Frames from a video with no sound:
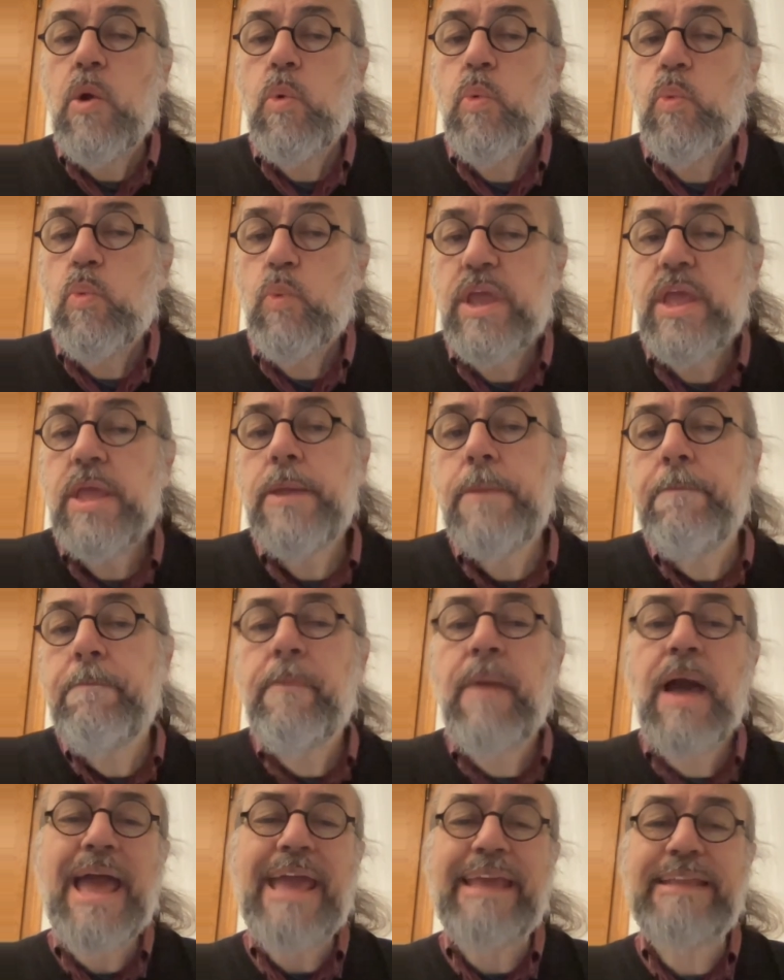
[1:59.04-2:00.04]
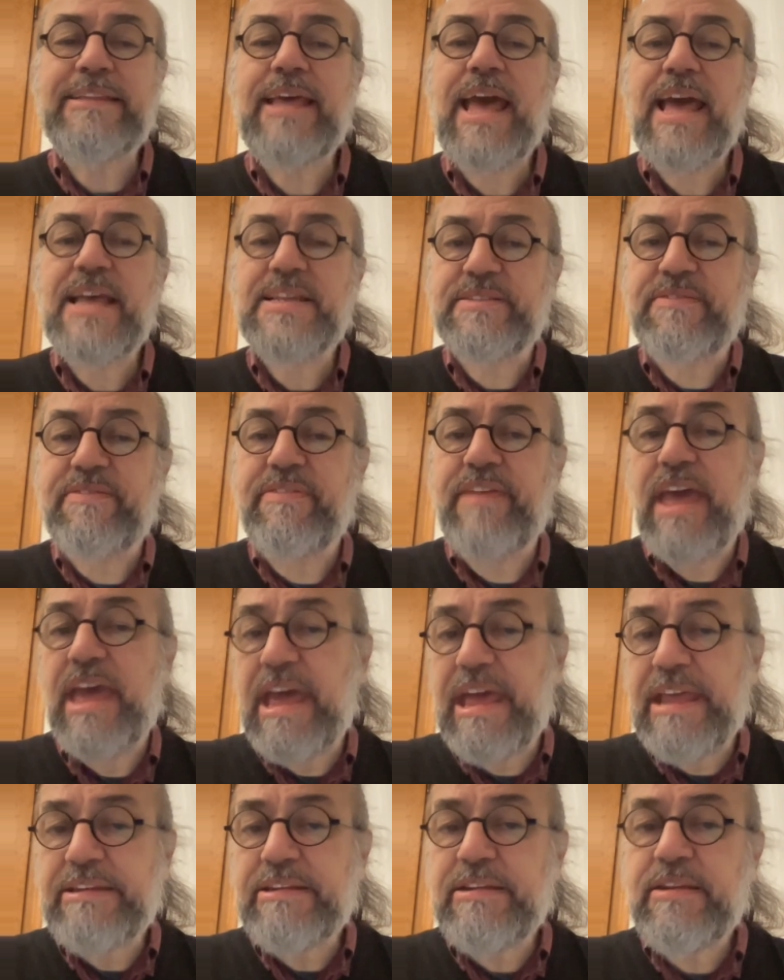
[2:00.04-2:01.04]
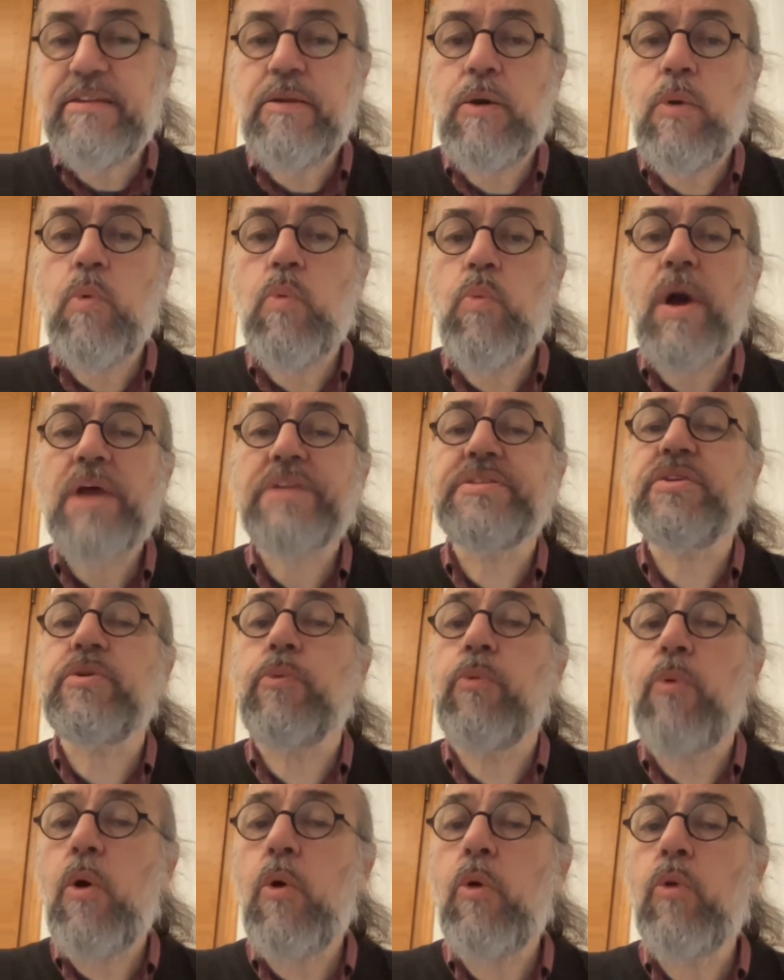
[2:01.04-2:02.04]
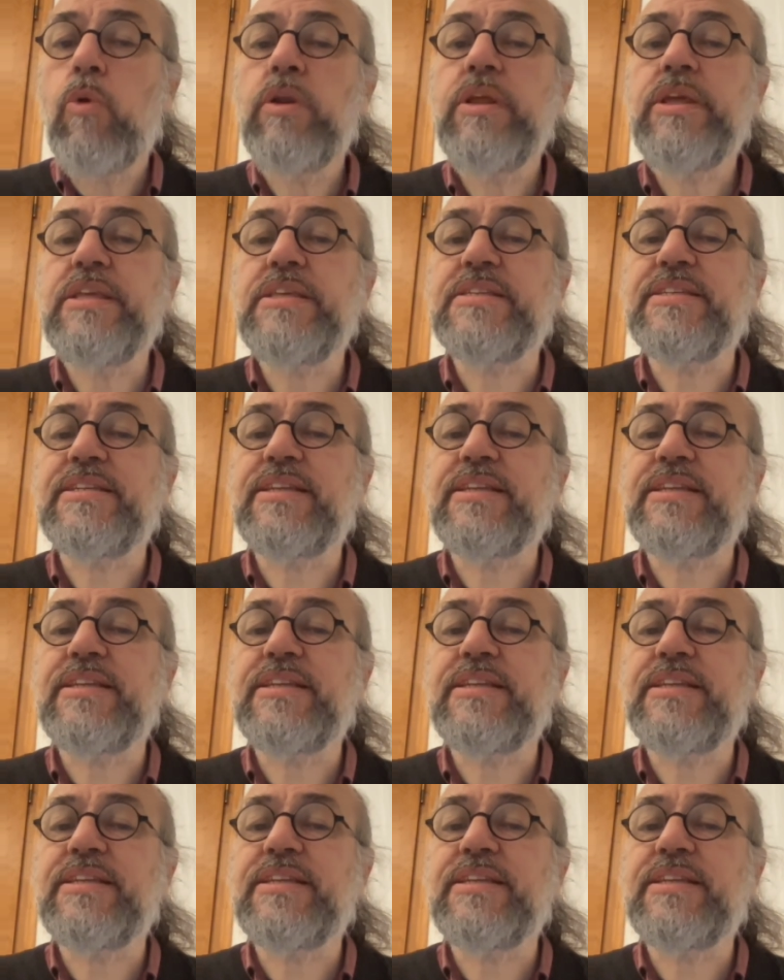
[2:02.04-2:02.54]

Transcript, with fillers: We might ask then, what role is